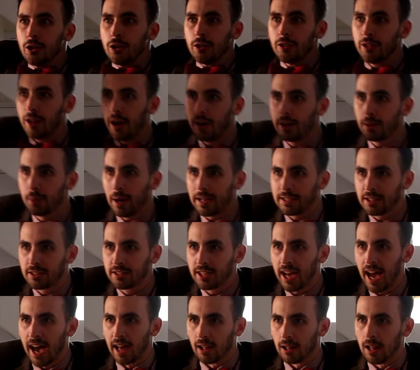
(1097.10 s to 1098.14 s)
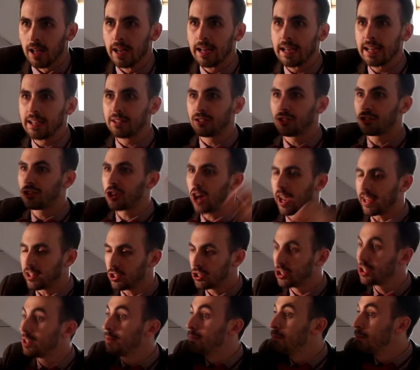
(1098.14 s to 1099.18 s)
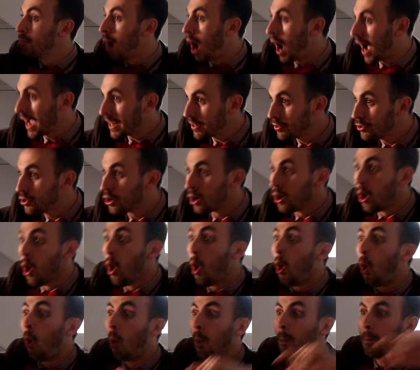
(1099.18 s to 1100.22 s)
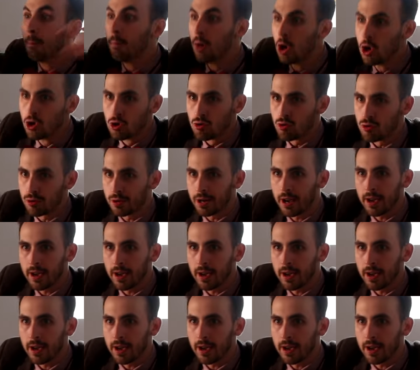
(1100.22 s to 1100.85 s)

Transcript: The only way to tell is a change in mind or mood.